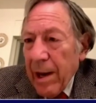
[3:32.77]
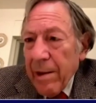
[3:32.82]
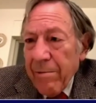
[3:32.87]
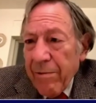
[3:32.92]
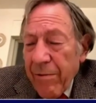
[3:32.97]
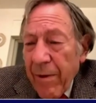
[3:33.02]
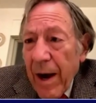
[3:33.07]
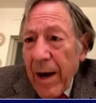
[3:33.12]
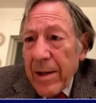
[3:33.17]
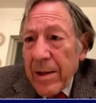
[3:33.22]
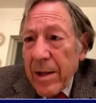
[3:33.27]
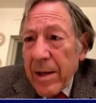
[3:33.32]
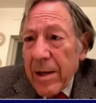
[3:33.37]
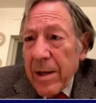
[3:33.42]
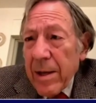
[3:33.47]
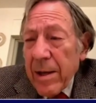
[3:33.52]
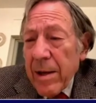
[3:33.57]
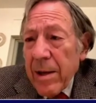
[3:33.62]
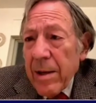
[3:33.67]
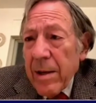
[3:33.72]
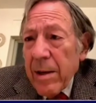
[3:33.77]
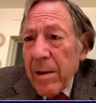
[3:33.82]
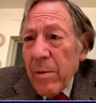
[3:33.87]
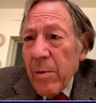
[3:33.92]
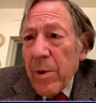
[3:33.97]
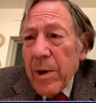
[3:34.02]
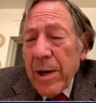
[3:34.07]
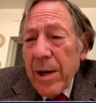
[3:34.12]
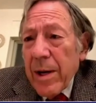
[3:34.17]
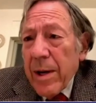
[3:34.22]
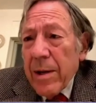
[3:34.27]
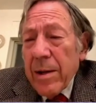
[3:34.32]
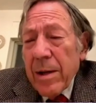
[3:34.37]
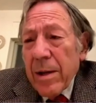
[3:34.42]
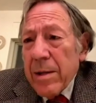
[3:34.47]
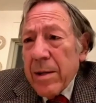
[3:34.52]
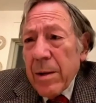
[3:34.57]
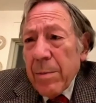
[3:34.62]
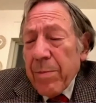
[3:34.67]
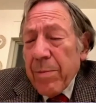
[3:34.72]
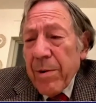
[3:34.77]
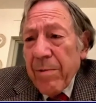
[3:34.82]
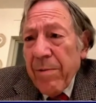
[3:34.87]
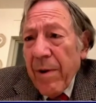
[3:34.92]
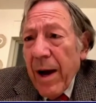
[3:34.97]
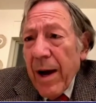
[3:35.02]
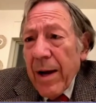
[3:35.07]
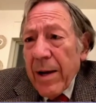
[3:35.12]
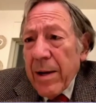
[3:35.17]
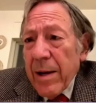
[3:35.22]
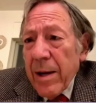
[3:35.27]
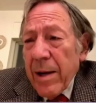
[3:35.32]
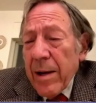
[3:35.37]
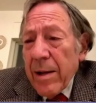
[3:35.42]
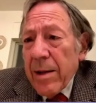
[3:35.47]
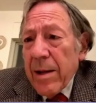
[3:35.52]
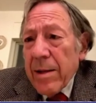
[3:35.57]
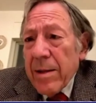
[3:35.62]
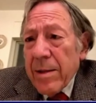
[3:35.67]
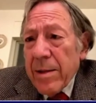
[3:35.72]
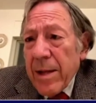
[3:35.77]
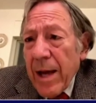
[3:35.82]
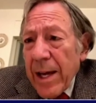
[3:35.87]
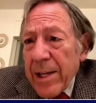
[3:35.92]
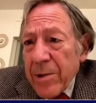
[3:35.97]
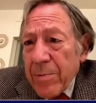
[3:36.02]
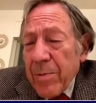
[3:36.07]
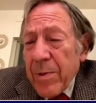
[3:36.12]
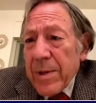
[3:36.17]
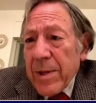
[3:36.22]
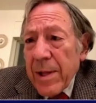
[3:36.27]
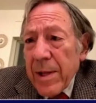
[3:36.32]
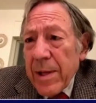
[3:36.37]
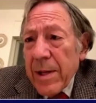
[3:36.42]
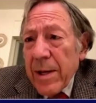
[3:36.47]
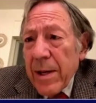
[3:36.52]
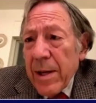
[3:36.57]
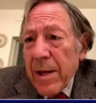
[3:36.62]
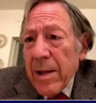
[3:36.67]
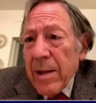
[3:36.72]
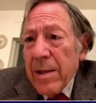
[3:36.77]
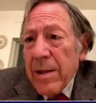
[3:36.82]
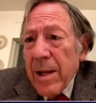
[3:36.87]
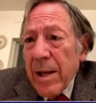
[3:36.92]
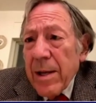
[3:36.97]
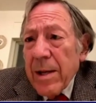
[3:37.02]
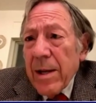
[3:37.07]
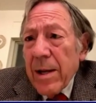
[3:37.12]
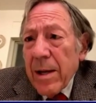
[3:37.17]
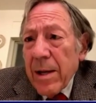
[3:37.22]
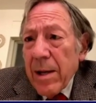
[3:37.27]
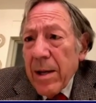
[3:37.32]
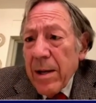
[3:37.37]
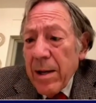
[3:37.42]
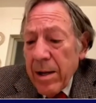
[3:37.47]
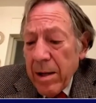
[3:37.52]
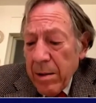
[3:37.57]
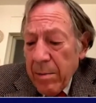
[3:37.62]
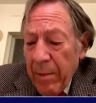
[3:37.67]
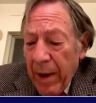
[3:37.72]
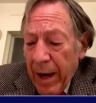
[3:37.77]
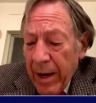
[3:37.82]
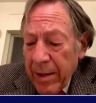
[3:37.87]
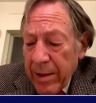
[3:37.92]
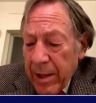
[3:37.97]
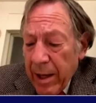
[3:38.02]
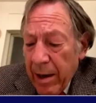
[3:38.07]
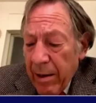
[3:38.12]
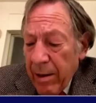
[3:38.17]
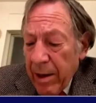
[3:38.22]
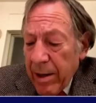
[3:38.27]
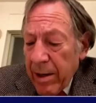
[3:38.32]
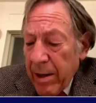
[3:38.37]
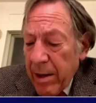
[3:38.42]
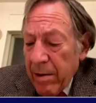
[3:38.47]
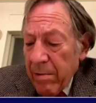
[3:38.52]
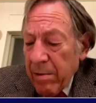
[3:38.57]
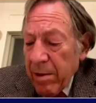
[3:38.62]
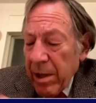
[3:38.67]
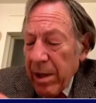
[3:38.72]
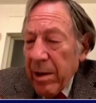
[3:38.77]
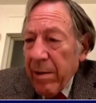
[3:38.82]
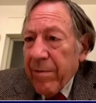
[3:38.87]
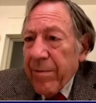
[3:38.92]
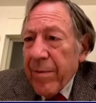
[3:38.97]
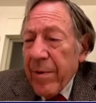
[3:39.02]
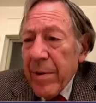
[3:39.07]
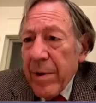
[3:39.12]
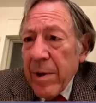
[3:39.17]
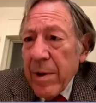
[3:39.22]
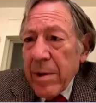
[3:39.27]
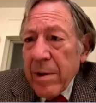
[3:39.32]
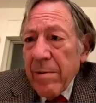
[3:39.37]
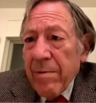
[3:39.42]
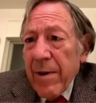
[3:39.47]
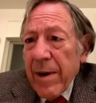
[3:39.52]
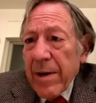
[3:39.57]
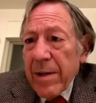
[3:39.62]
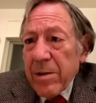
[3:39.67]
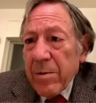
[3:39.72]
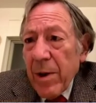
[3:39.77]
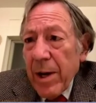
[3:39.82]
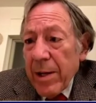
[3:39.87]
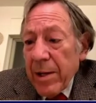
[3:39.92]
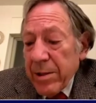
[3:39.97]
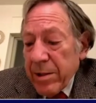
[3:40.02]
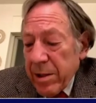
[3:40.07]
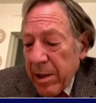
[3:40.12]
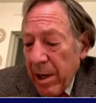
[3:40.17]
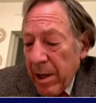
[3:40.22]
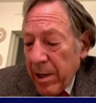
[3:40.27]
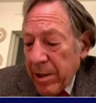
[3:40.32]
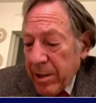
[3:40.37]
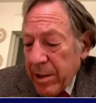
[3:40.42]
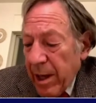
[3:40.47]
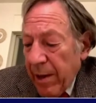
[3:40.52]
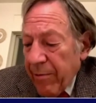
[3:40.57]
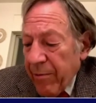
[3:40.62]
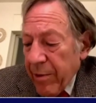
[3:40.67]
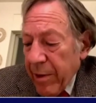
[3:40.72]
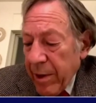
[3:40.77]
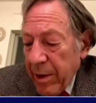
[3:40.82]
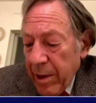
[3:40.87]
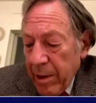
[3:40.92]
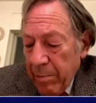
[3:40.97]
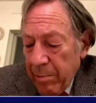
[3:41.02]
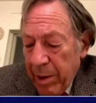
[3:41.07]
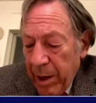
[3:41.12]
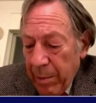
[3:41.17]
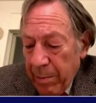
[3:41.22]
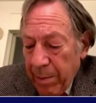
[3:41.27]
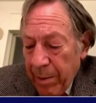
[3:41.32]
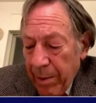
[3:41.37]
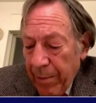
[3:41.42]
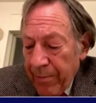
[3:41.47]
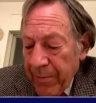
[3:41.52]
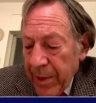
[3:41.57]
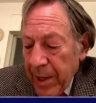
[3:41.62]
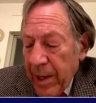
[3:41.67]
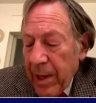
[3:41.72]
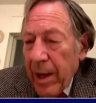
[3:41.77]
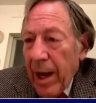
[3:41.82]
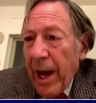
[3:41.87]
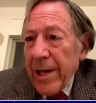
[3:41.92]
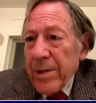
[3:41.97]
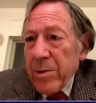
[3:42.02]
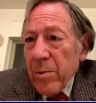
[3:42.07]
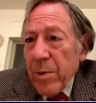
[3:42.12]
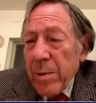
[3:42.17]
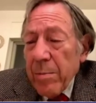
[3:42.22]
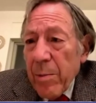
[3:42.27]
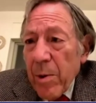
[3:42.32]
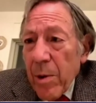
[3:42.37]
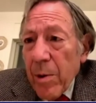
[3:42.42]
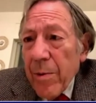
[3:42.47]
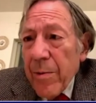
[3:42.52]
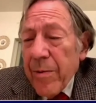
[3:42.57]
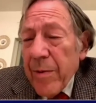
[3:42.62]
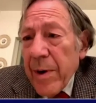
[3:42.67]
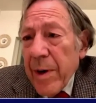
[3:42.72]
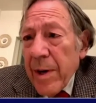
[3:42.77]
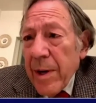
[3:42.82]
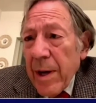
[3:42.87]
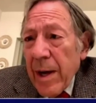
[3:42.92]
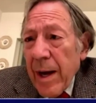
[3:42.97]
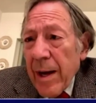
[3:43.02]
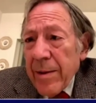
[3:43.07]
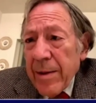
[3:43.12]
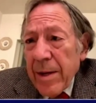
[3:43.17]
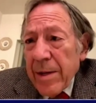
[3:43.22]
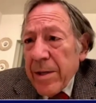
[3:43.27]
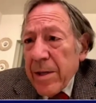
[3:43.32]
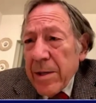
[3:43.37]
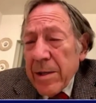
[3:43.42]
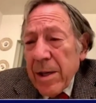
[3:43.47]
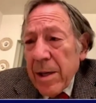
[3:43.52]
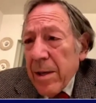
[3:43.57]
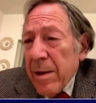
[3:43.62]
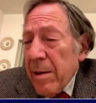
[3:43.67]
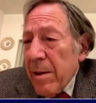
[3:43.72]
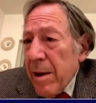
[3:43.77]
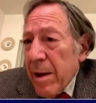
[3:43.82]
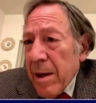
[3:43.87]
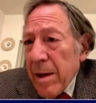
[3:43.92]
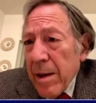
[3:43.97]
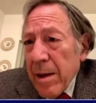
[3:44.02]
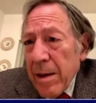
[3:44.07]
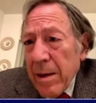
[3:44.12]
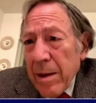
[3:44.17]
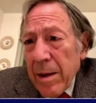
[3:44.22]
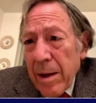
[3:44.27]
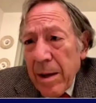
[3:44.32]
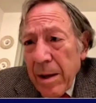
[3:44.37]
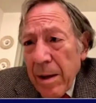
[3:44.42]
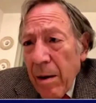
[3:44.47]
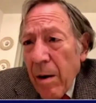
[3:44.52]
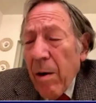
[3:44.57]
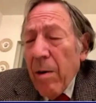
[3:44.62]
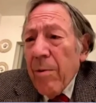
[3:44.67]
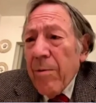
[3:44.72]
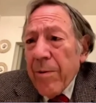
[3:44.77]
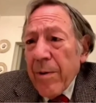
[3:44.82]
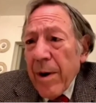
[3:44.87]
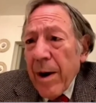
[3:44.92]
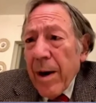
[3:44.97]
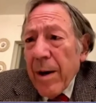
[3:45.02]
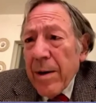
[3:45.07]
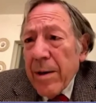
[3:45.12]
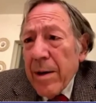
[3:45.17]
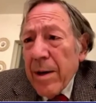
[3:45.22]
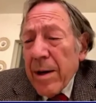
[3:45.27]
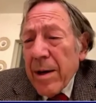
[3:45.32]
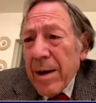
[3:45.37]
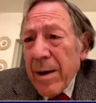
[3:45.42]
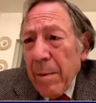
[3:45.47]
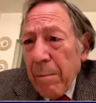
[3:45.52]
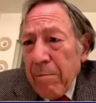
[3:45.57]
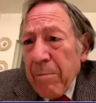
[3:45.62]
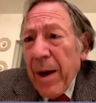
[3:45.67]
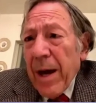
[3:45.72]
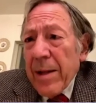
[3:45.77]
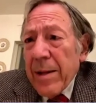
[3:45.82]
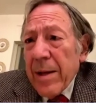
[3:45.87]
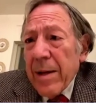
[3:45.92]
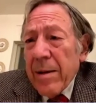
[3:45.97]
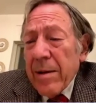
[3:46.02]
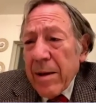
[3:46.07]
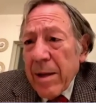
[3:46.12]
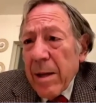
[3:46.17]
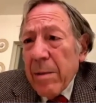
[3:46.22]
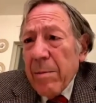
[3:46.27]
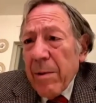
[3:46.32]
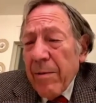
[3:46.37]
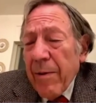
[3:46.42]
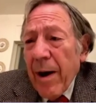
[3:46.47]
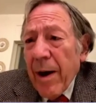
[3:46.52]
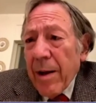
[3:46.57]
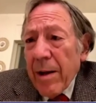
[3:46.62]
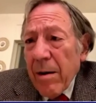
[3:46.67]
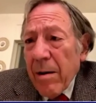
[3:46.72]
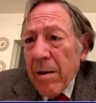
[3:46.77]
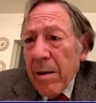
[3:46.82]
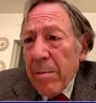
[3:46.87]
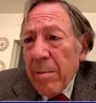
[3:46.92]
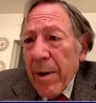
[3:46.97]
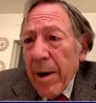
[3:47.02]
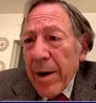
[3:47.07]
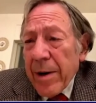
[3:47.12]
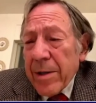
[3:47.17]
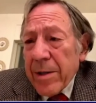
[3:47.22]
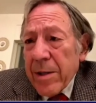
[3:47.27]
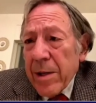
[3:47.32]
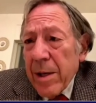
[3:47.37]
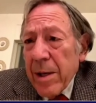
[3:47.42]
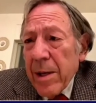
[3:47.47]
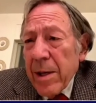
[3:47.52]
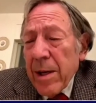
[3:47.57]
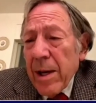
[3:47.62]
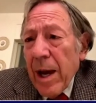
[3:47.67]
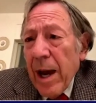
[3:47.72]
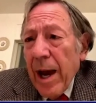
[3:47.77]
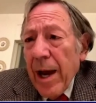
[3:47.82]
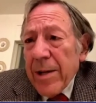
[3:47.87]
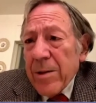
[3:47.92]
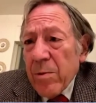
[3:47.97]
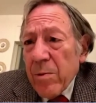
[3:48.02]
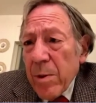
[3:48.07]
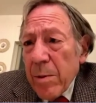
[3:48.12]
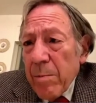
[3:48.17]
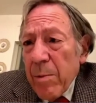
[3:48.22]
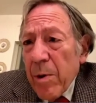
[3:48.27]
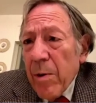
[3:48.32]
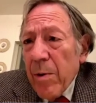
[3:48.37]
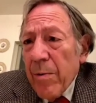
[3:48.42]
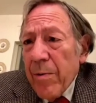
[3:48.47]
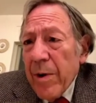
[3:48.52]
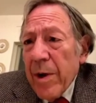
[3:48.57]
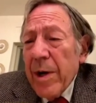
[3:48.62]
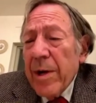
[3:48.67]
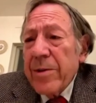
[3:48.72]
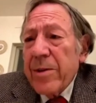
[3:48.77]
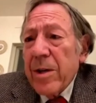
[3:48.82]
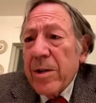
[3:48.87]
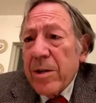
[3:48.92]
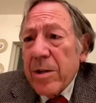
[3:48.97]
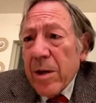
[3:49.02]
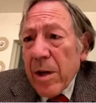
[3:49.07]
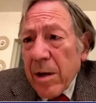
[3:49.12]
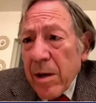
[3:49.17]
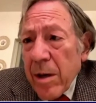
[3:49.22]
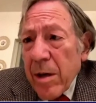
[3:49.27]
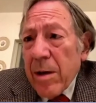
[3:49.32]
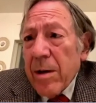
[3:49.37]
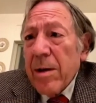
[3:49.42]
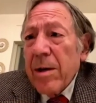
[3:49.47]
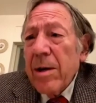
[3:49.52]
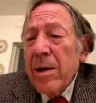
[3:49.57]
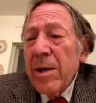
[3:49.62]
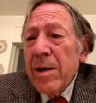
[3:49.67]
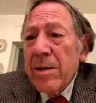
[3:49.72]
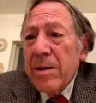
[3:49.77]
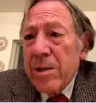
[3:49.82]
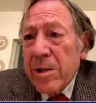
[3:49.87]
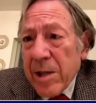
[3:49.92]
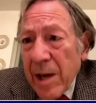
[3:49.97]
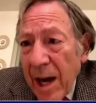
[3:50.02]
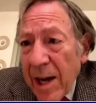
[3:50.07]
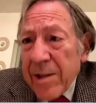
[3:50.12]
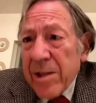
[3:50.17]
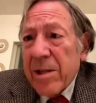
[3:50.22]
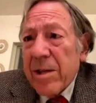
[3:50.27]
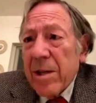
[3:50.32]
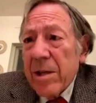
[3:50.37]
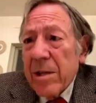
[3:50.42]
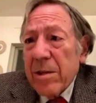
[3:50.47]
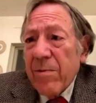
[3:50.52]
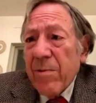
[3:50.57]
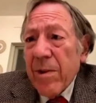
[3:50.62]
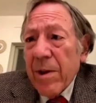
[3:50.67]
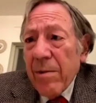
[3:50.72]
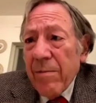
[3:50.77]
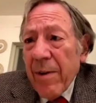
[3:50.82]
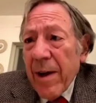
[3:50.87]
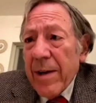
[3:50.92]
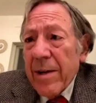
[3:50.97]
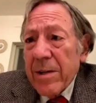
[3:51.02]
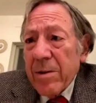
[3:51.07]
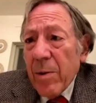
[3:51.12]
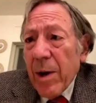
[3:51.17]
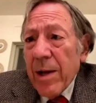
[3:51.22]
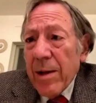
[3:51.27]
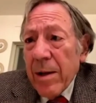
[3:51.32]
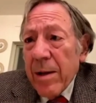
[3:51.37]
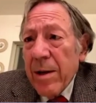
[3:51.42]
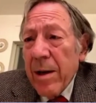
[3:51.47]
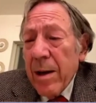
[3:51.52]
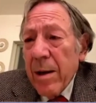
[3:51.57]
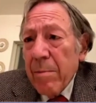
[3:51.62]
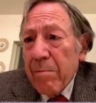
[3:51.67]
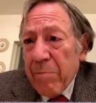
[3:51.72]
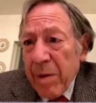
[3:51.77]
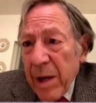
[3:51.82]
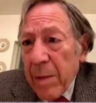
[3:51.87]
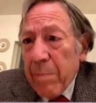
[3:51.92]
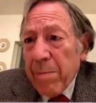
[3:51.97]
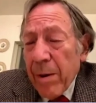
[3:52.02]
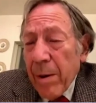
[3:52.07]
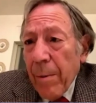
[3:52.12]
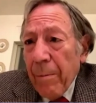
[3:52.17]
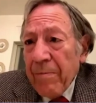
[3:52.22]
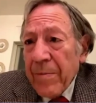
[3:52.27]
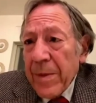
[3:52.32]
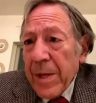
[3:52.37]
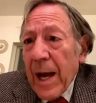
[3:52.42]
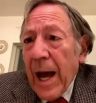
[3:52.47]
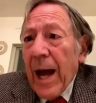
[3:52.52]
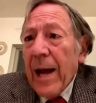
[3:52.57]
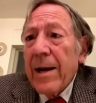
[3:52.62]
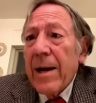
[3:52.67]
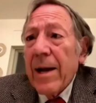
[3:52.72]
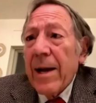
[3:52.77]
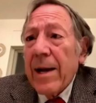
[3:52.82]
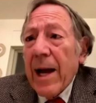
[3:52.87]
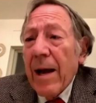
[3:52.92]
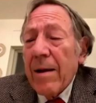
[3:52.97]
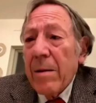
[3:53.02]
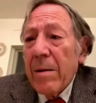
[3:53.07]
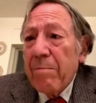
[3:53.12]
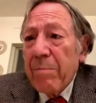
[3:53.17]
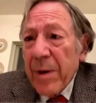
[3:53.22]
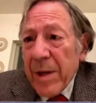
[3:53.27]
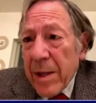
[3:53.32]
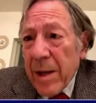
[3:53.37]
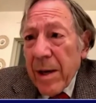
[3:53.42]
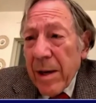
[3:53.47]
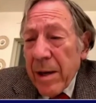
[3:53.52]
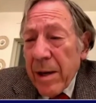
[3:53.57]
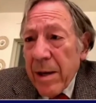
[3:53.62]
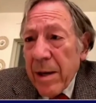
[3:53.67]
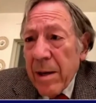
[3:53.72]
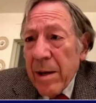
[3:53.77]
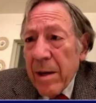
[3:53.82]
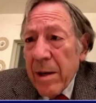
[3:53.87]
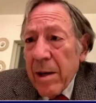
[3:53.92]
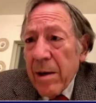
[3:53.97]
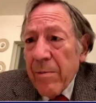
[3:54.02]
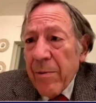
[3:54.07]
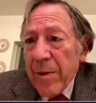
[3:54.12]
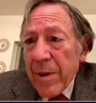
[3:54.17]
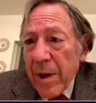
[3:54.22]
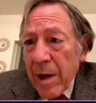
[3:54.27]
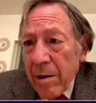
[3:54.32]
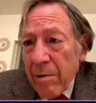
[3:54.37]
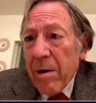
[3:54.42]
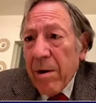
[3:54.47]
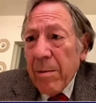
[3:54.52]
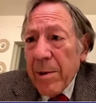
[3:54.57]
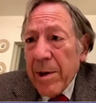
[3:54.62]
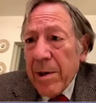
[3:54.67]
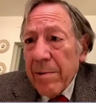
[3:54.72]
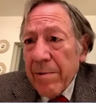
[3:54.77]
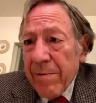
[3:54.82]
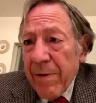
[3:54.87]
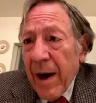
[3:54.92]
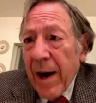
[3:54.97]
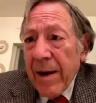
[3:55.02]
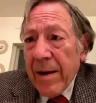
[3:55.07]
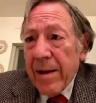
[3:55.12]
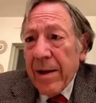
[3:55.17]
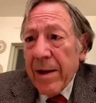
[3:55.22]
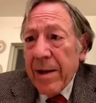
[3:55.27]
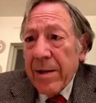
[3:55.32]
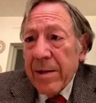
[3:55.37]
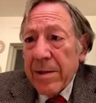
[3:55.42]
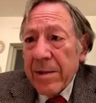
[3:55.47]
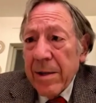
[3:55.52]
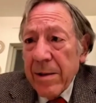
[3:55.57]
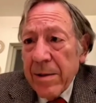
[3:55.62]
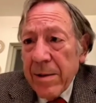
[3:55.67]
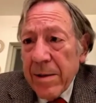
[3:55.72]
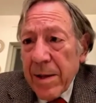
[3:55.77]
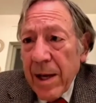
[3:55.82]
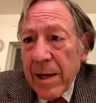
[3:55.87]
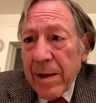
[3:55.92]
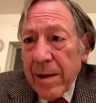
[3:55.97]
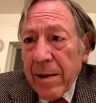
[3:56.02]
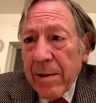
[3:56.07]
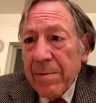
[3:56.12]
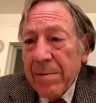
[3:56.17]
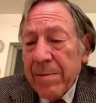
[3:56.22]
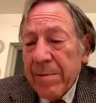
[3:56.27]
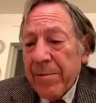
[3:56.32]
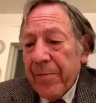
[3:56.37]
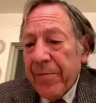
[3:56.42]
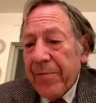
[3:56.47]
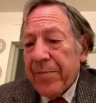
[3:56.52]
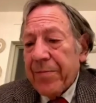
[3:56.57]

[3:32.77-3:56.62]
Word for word: And finally, we need to provide the desperately needed humanitarian relief to Venezuela's suffering people. As we move, and this is the overall compelling theme of all our remarks, as we move to secure justice for the Venezuelan people and accountability for the criminal violated. Thank you.